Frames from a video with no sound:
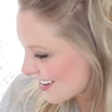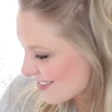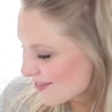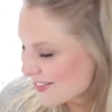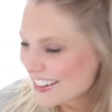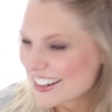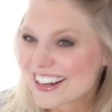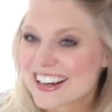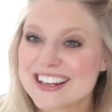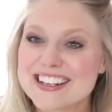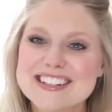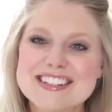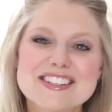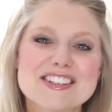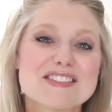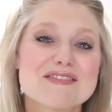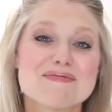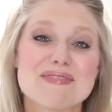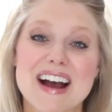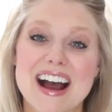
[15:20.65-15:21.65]
because
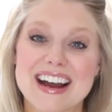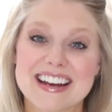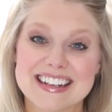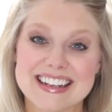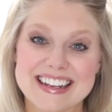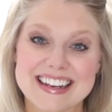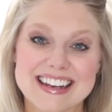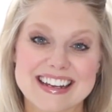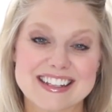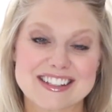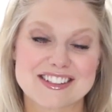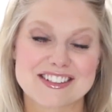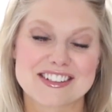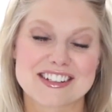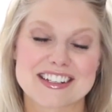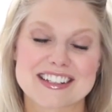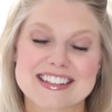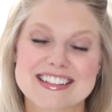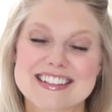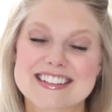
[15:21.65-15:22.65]
your body is
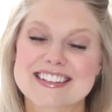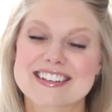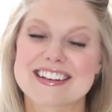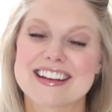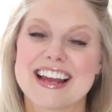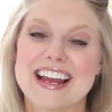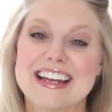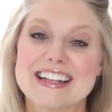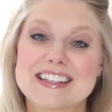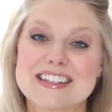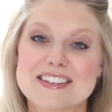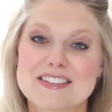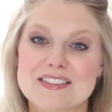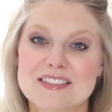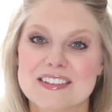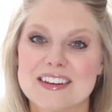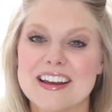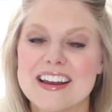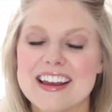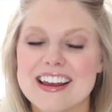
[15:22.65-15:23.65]
just, it's,
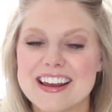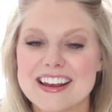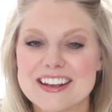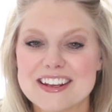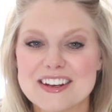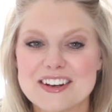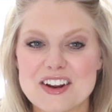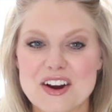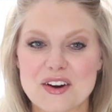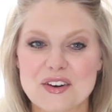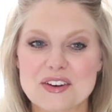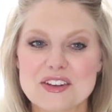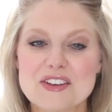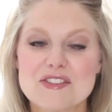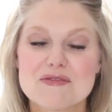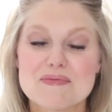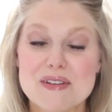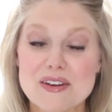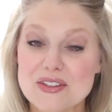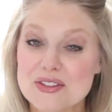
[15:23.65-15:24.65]
you know,
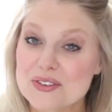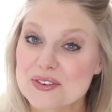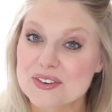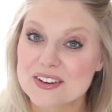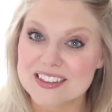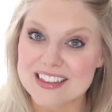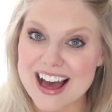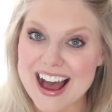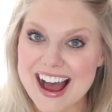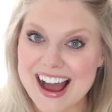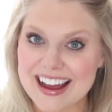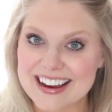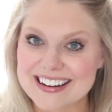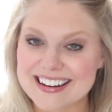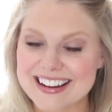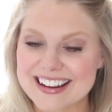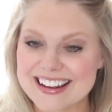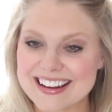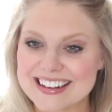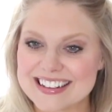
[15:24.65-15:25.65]
you've been through a lot,
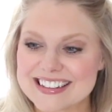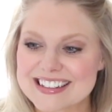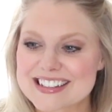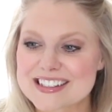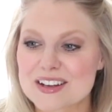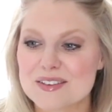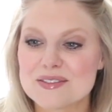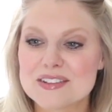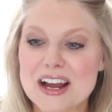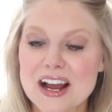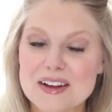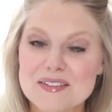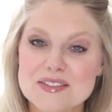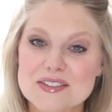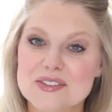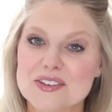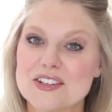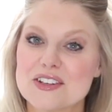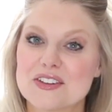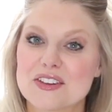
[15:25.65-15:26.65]
and sometimes
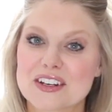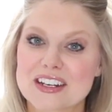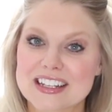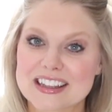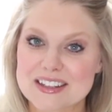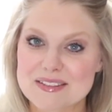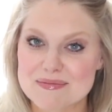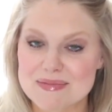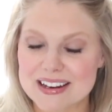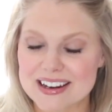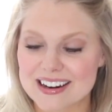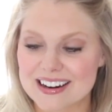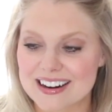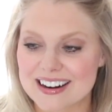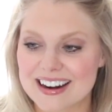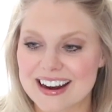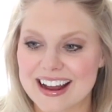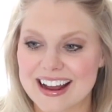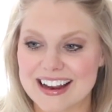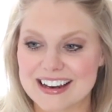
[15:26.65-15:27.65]
when you look in the
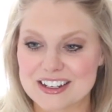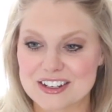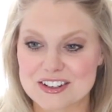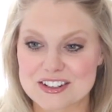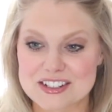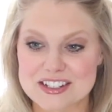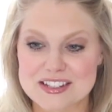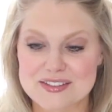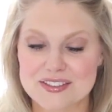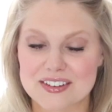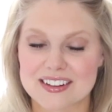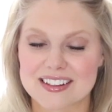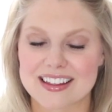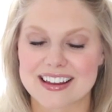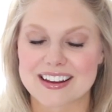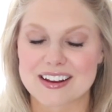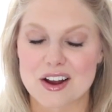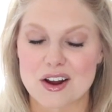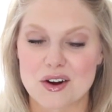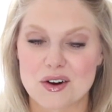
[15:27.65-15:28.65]
mirror and you just feel
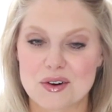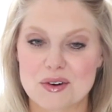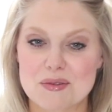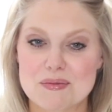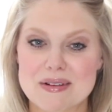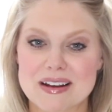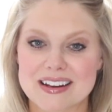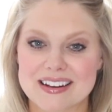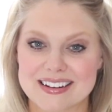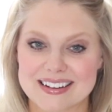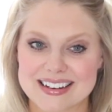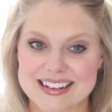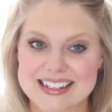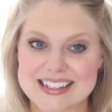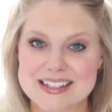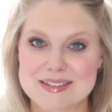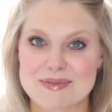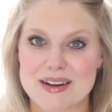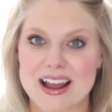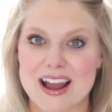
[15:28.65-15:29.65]
like, oh my
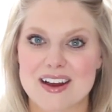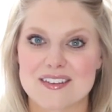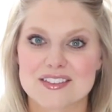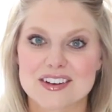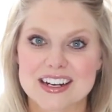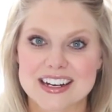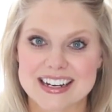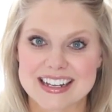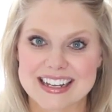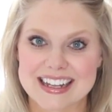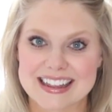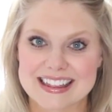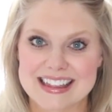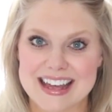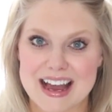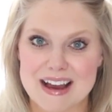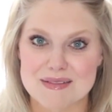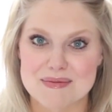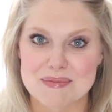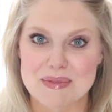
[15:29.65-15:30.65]
goodness, am I ever gonna get
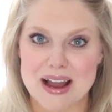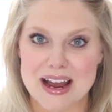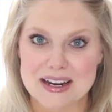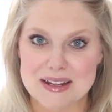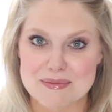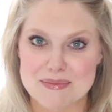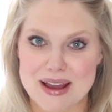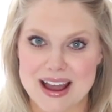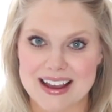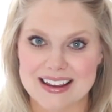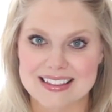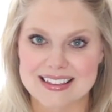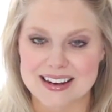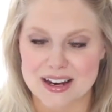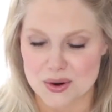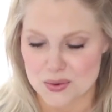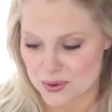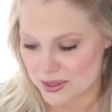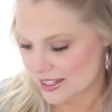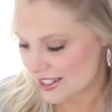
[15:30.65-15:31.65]
that body back that I
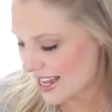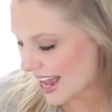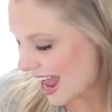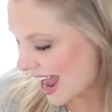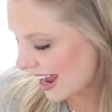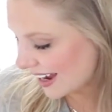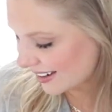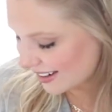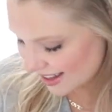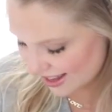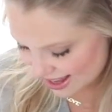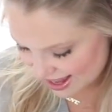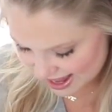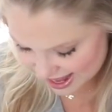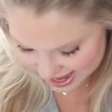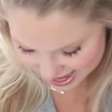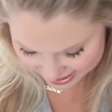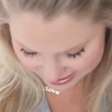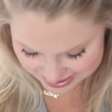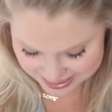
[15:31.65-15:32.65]
once had?
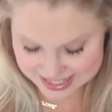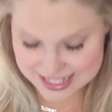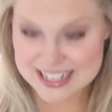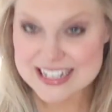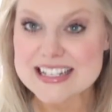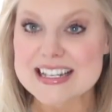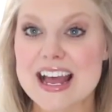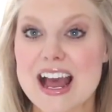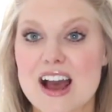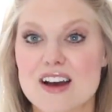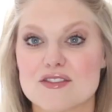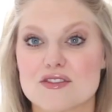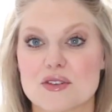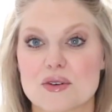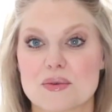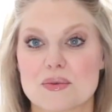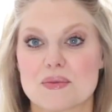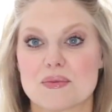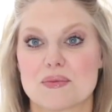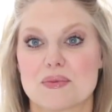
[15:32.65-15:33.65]
It's nice to have
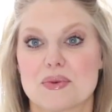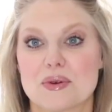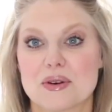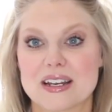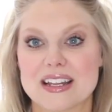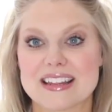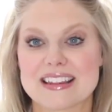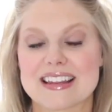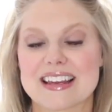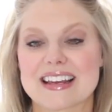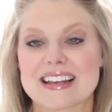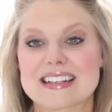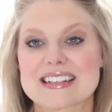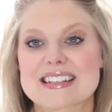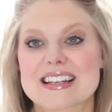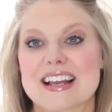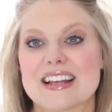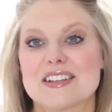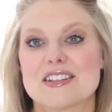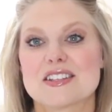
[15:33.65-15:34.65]
pretty things,
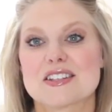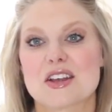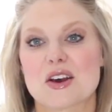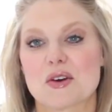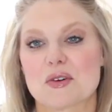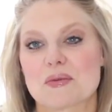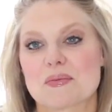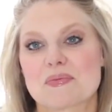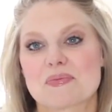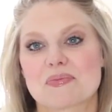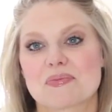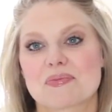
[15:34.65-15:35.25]
and so